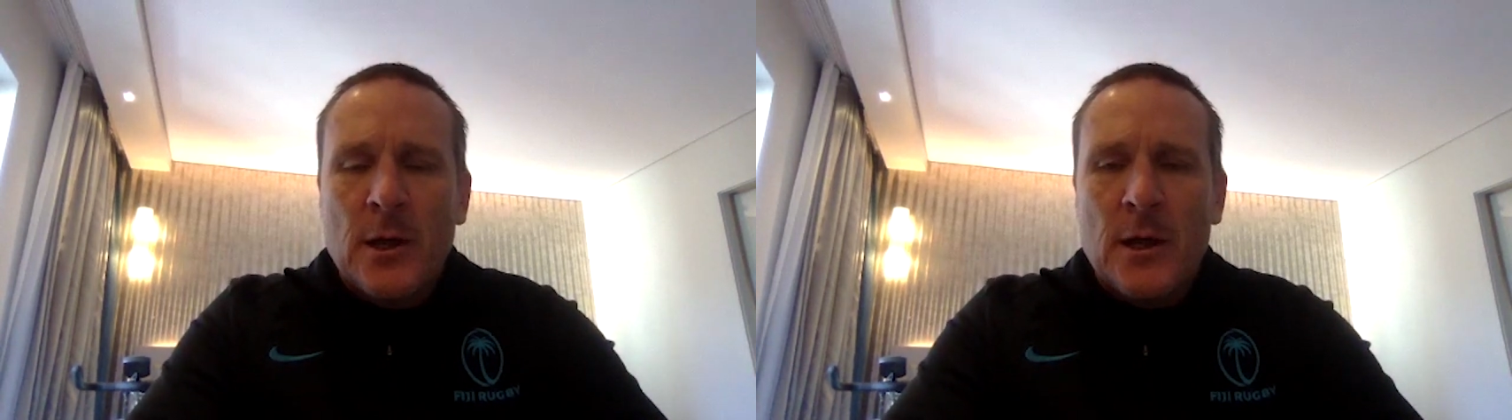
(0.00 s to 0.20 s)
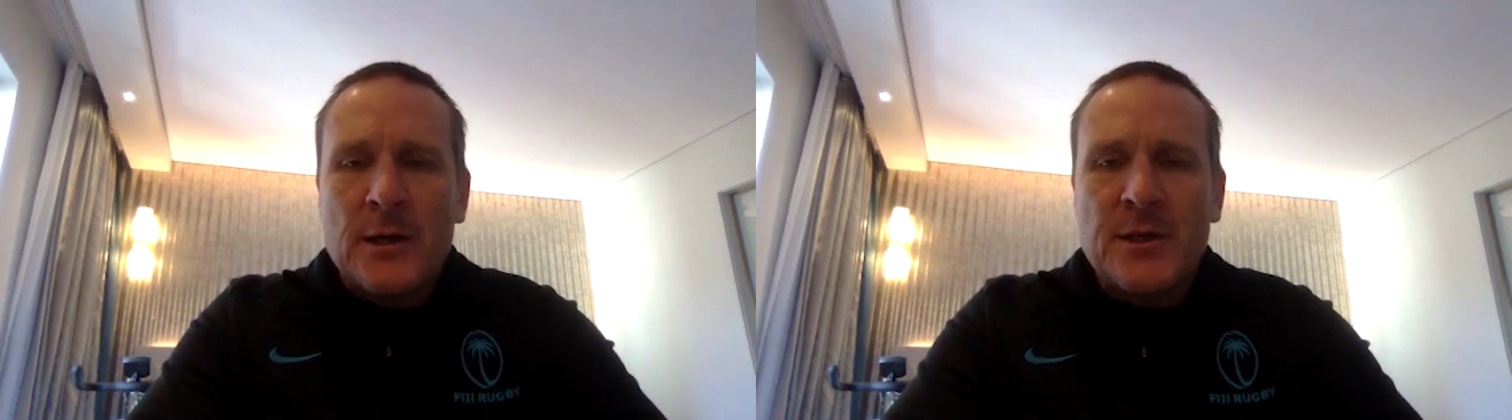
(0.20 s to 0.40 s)

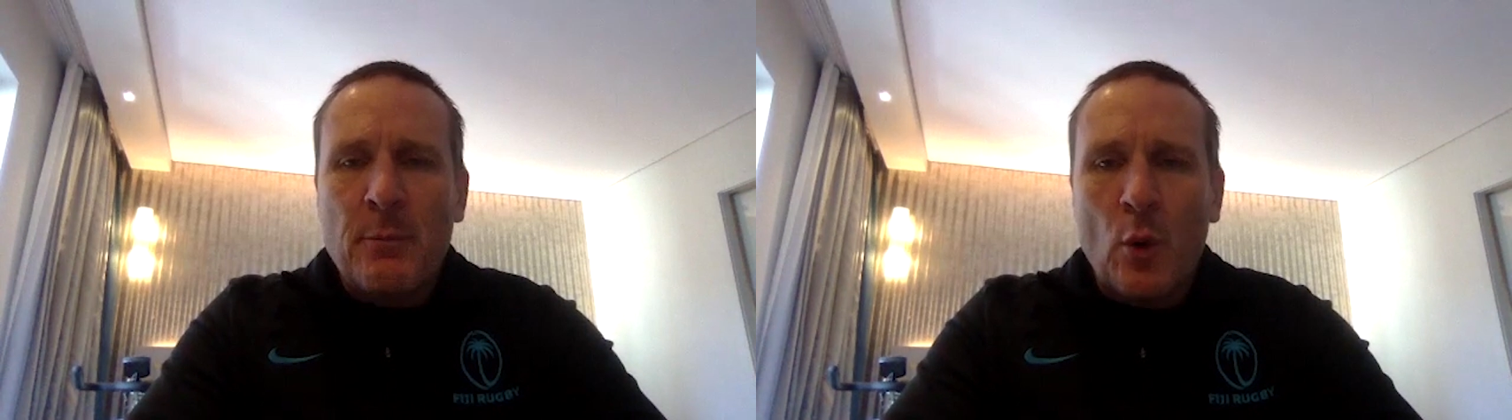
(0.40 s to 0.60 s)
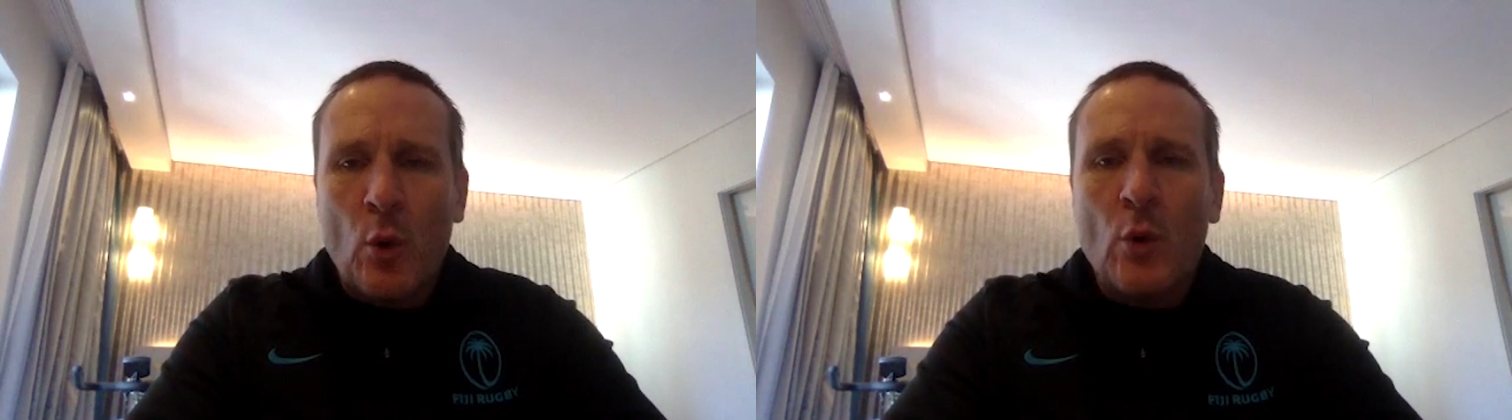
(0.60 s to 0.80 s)
as
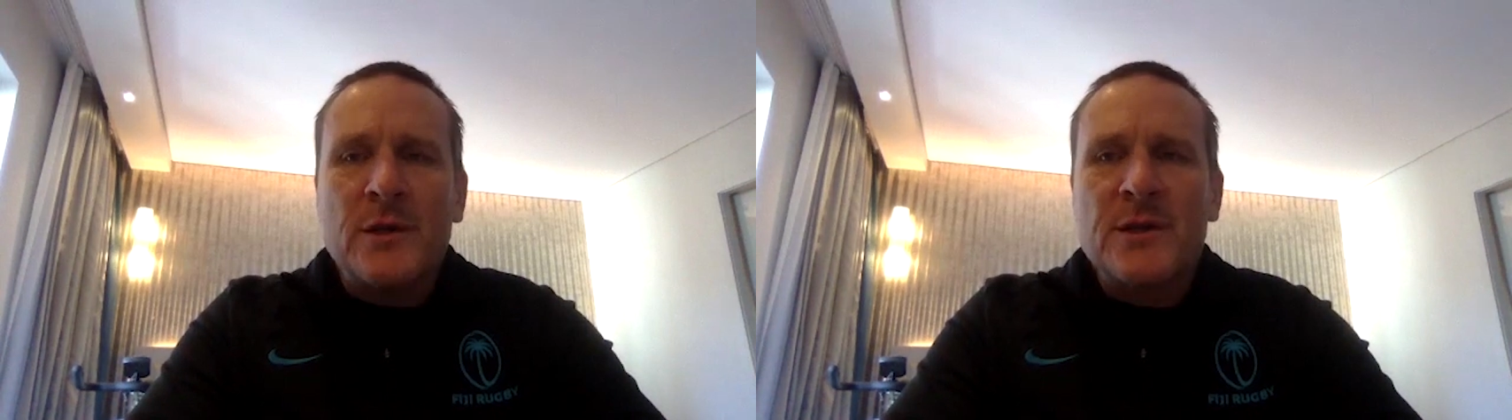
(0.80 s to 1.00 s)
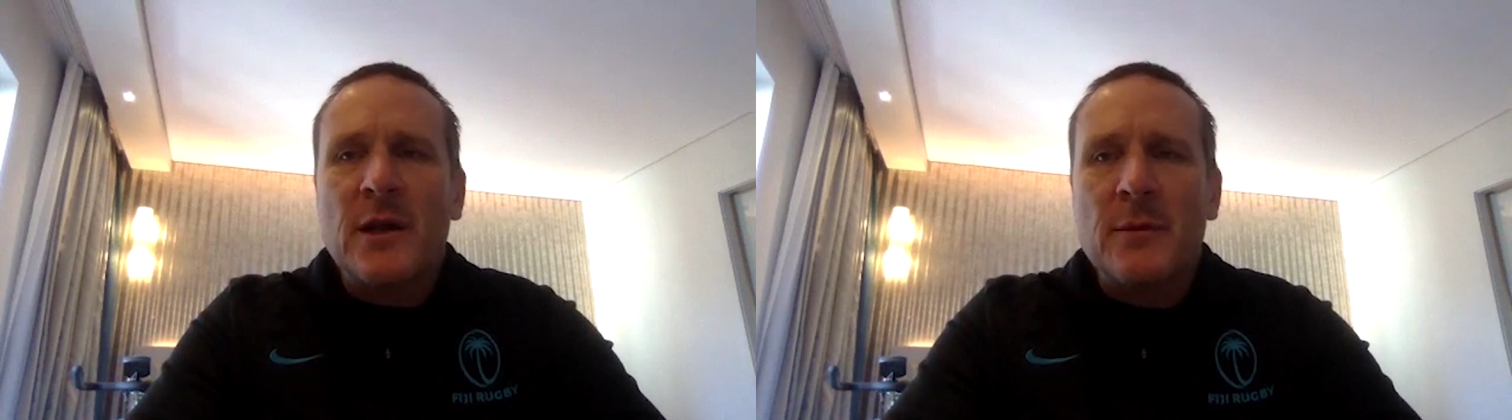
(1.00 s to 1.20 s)
important as the
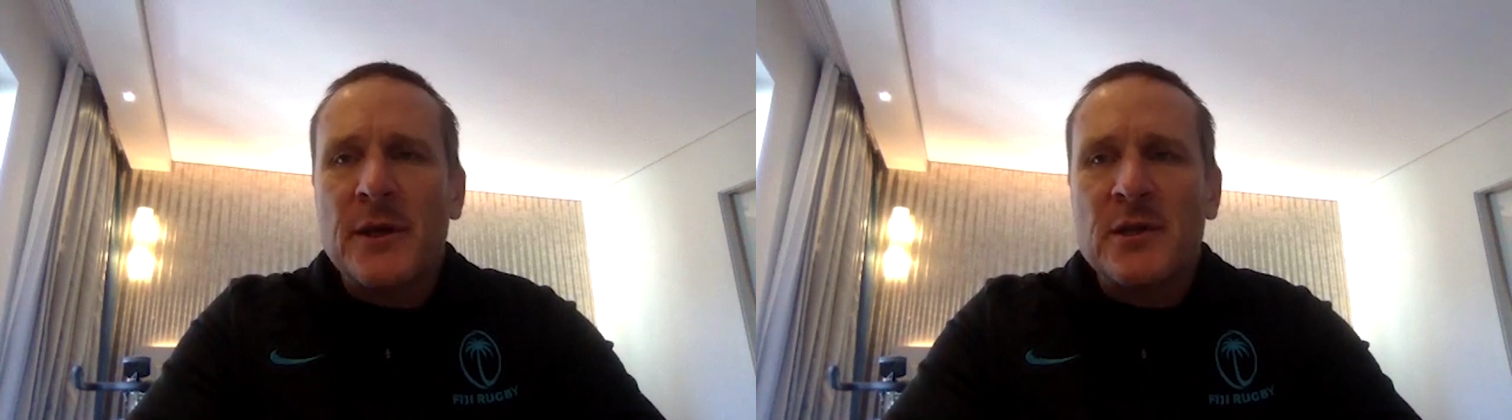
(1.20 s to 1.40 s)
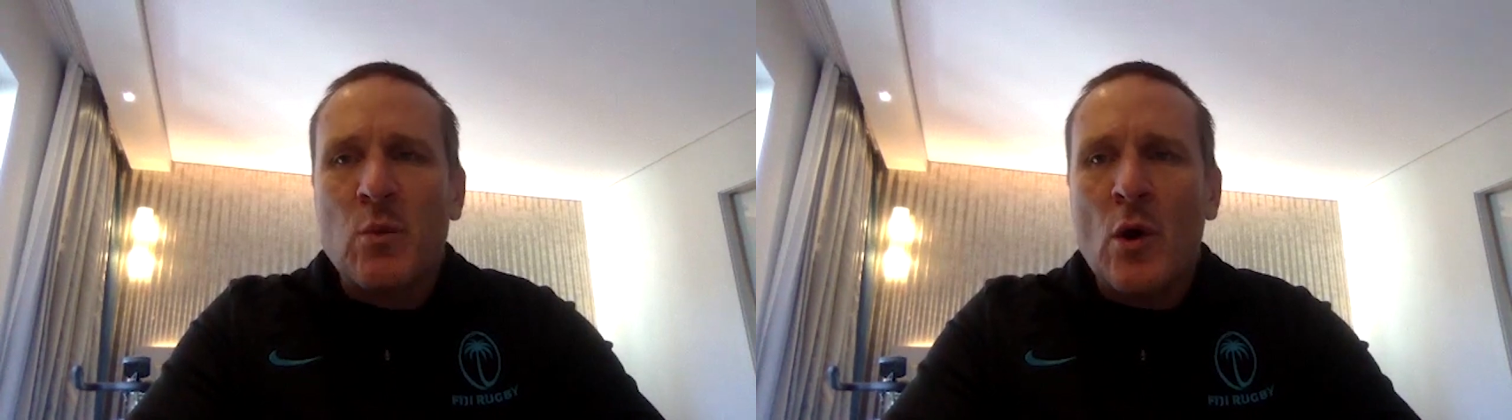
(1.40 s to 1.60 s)
Olympics
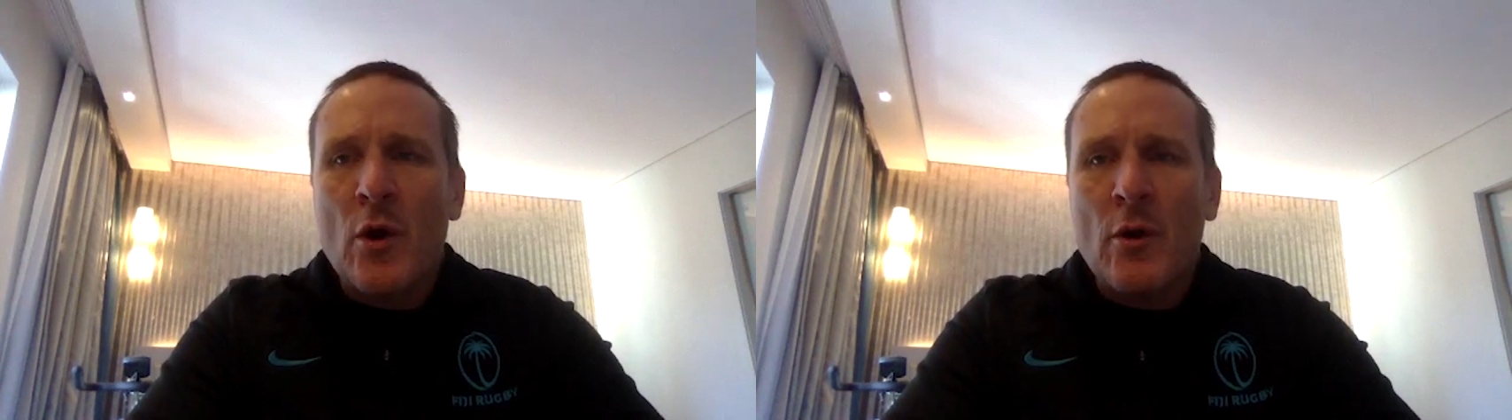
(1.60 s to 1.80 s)
were and